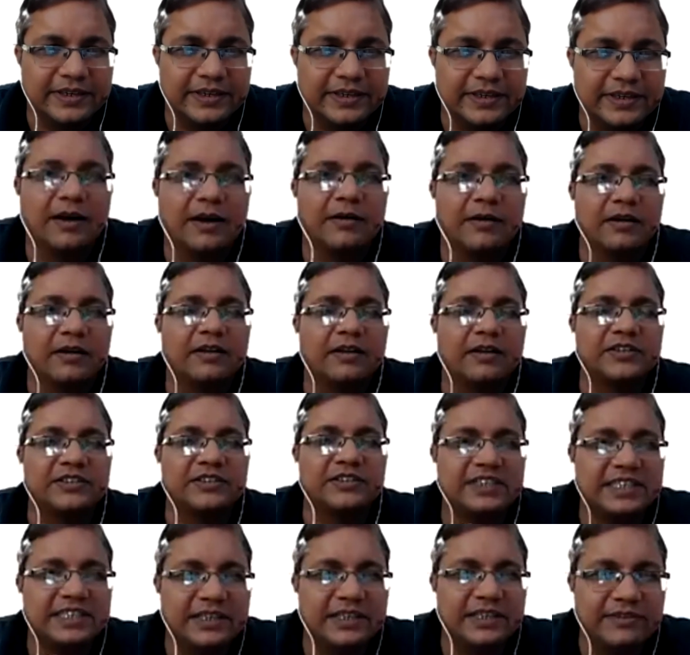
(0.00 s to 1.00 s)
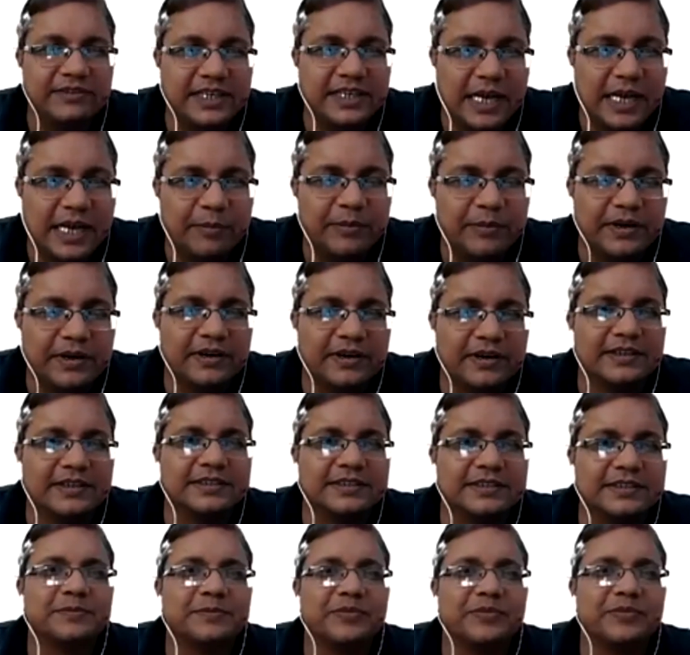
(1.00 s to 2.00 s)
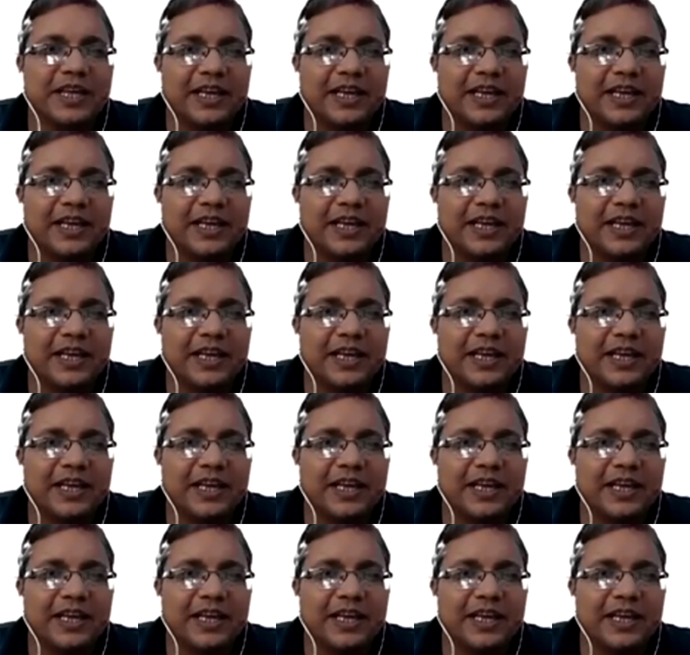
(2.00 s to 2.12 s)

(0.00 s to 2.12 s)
the CCTV cameras,